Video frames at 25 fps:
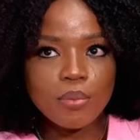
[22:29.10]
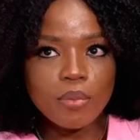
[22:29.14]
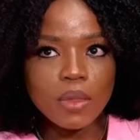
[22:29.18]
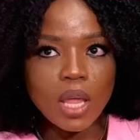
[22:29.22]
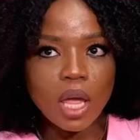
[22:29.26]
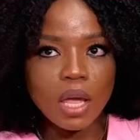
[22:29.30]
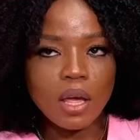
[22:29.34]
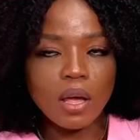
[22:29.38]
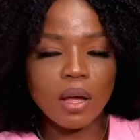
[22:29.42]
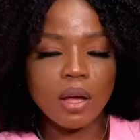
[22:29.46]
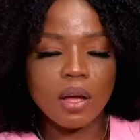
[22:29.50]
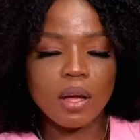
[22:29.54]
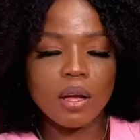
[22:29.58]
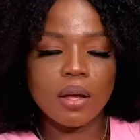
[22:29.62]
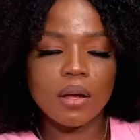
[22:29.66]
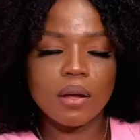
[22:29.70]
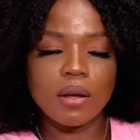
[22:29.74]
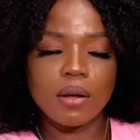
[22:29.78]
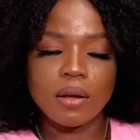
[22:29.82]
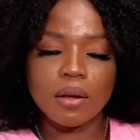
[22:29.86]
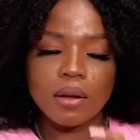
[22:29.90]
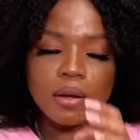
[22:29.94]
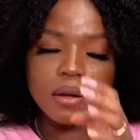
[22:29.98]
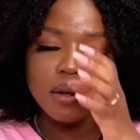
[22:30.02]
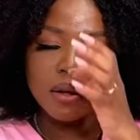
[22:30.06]
yeah.
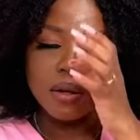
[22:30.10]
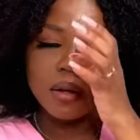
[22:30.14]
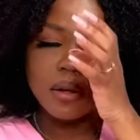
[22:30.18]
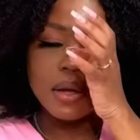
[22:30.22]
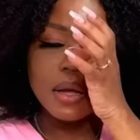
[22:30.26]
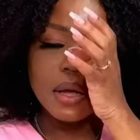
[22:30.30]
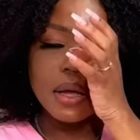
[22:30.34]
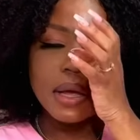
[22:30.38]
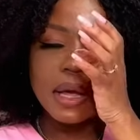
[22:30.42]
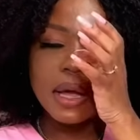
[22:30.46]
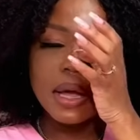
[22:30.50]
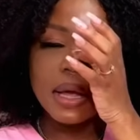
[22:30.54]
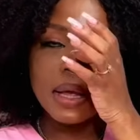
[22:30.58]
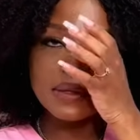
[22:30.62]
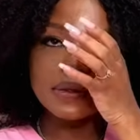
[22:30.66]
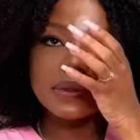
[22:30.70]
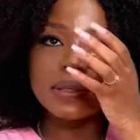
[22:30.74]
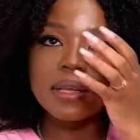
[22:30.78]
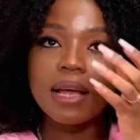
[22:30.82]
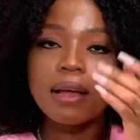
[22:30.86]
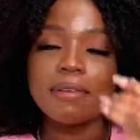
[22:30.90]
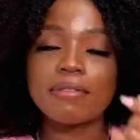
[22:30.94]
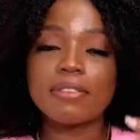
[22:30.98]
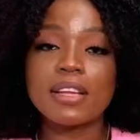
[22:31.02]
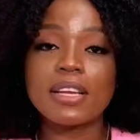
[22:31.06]
So
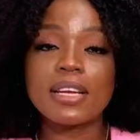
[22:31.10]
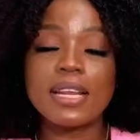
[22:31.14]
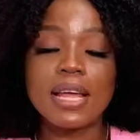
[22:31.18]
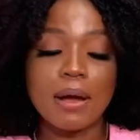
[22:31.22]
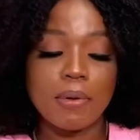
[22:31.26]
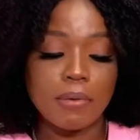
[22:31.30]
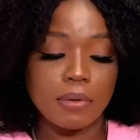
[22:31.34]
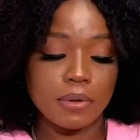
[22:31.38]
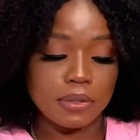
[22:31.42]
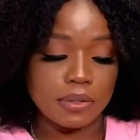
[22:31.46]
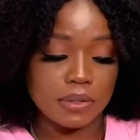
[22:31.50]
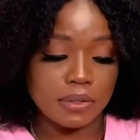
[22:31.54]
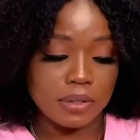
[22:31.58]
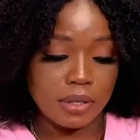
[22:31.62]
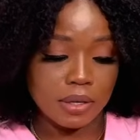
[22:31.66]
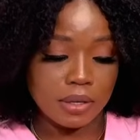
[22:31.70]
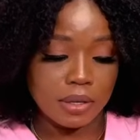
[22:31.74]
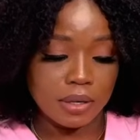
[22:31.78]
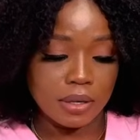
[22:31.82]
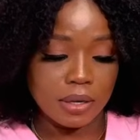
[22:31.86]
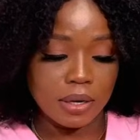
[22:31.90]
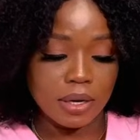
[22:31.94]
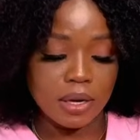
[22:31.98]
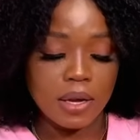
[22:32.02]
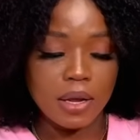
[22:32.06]
after that was
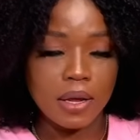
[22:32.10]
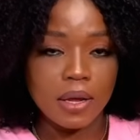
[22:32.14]
done,